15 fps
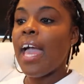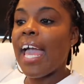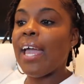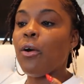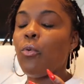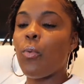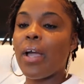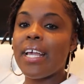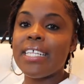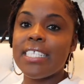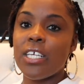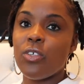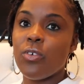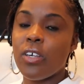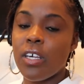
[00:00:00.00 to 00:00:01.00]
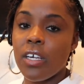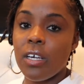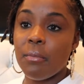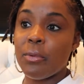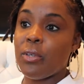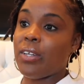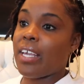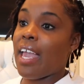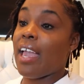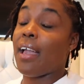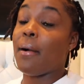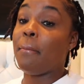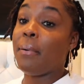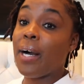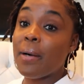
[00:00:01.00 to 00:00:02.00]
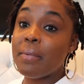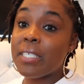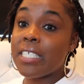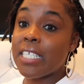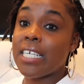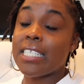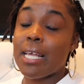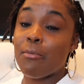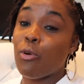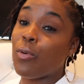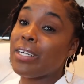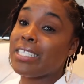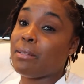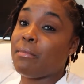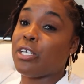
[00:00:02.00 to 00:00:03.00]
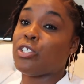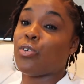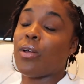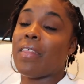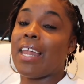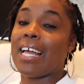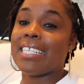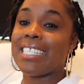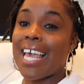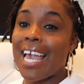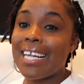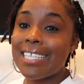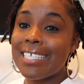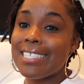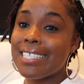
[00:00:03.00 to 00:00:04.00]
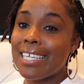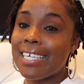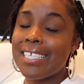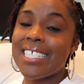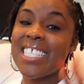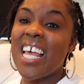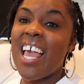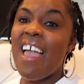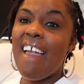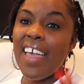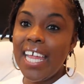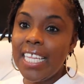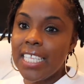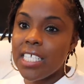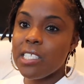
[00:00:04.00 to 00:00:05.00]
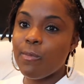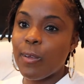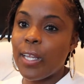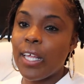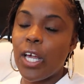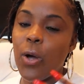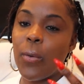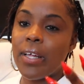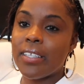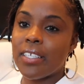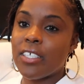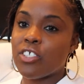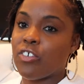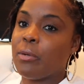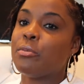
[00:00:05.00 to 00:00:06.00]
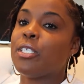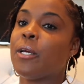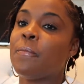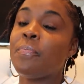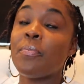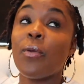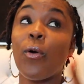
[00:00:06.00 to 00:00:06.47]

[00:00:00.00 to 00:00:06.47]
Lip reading: And ways that you can communicate and publish this, I'm going to make sure that I tag these links in this video in the description,